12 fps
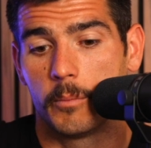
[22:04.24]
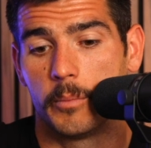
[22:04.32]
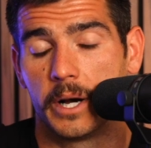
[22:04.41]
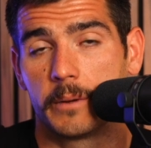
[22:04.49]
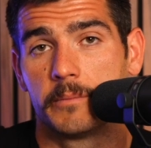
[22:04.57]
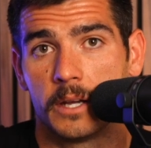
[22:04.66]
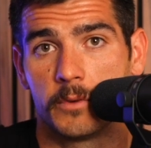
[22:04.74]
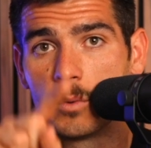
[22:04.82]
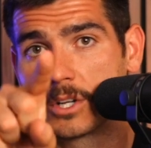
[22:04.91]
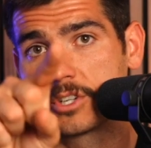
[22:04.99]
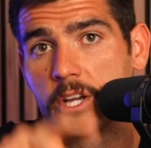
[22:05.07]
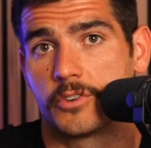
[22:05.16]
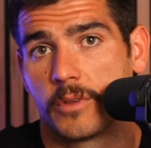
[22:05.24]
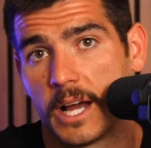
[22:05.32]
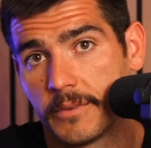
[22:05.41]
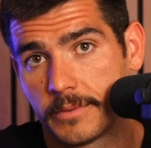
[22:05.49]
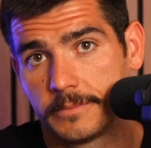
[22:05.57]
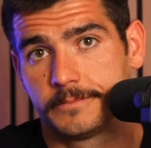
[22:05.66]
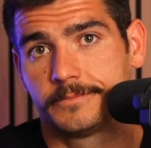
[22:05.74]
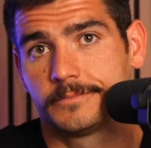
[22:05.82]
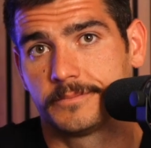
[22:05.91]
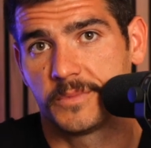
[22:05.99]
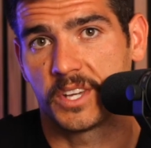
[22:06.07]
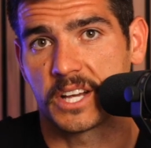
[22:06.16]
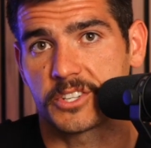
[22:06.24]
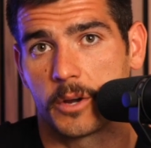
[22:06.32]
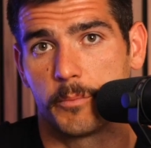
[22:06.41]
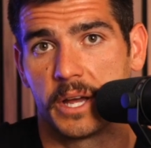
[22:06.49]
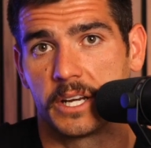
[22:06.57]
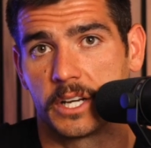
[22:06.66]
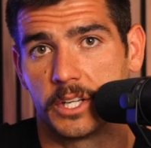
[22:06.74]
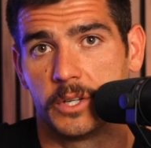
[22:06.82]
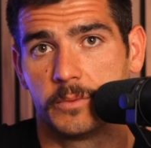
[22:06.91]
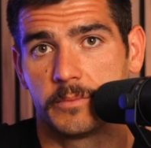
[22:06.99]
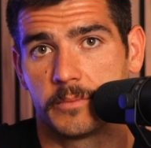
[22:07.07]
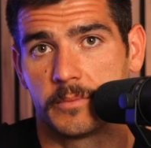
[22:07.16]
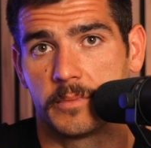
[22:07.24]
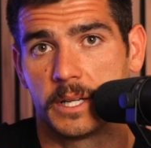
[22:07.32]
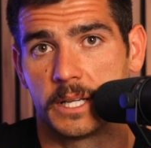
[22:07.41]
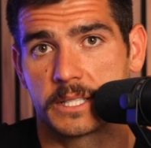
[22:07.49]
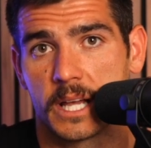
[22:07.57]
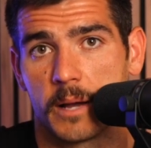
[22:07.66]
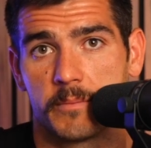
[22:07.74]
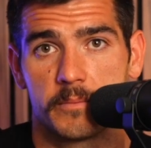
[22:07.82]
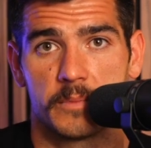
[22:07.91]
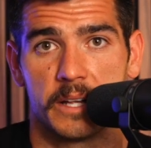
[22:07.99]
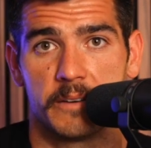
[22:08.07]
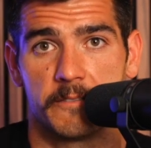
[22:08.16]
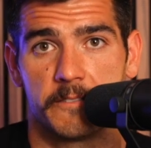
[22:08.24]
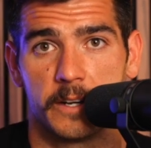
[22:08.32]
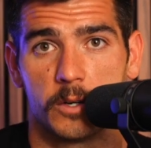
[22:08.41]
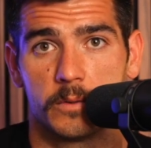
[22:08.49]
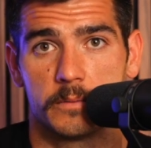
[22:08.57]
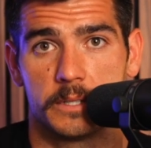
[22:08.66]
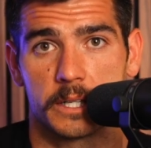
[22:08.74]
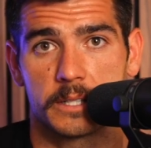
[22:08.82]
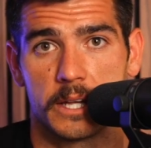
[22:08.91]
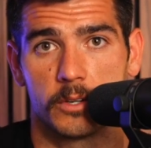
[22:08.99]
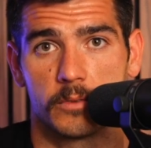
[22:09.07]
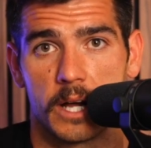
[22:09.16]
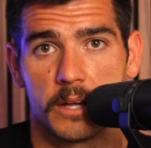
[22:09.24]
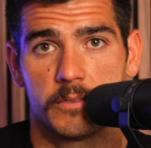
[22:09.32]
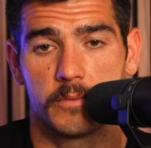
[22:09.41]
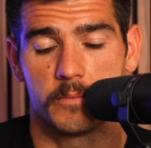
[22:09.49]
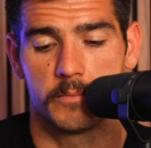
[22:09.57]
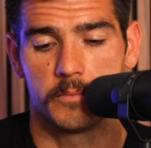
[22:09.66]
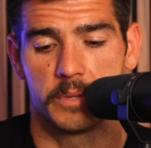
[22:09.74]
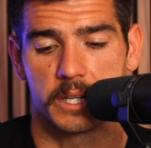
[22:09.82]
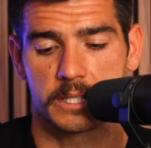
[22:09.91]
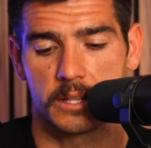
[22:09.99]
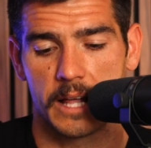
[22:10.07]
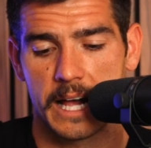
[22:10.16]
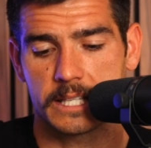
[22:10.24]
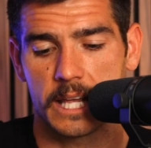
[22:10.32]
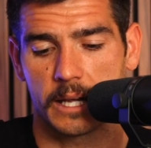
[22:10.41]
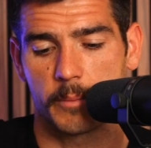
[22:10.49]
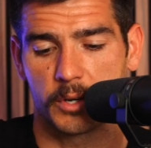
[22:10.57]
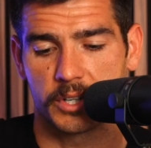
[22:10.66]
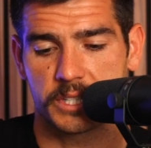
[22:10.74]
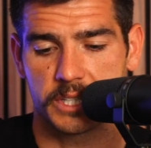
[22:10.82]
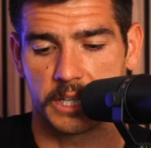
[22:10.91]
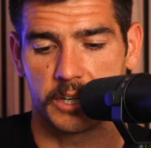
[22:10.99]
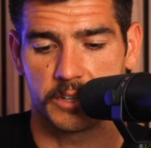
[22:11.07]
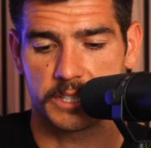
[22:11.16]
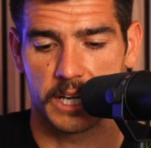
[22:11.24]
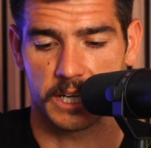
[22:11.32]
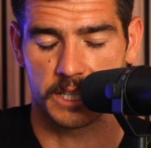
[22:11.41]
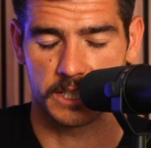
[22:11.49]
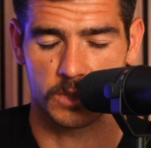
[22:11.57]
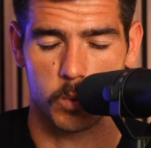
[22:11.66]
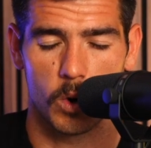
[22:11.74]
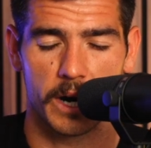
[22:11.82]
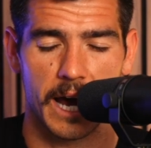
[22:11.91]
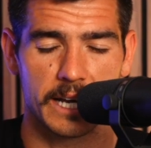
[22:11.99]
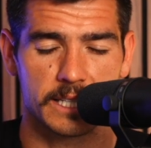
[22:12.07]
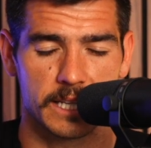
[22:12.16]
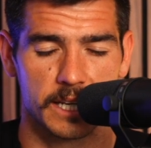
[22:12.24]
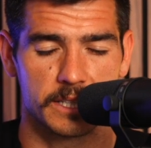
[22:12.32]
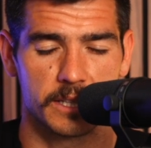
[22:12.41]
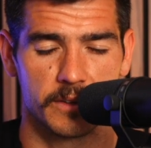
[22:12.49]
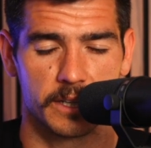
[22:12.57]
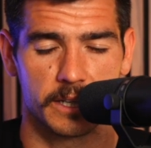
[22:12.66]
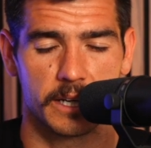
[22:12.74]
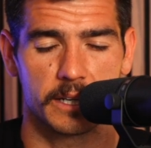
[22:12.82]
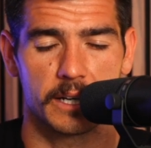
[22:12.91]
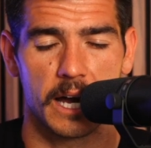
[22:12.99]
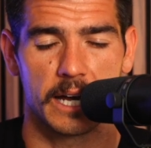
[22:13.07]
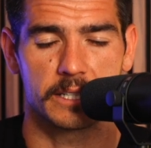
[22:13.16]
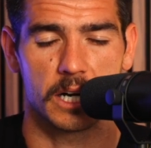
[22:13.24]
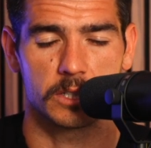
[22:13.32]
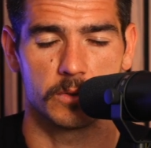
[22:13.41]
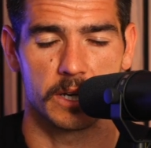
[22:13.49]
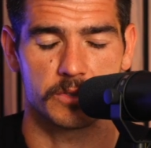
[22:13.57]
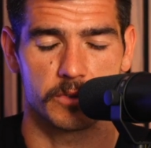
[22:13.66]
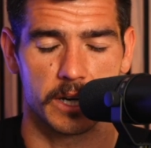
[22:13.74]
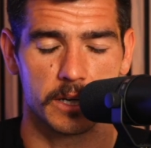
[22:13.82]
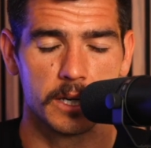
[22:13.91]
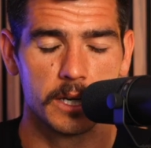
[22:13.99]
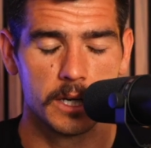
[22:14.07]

But if you want to change your life, you got to start betting on you. And stop letting fear dictate your life. Because the last thing I'm going to sit here and say, because it's what I said to the guy I talked to yesterday,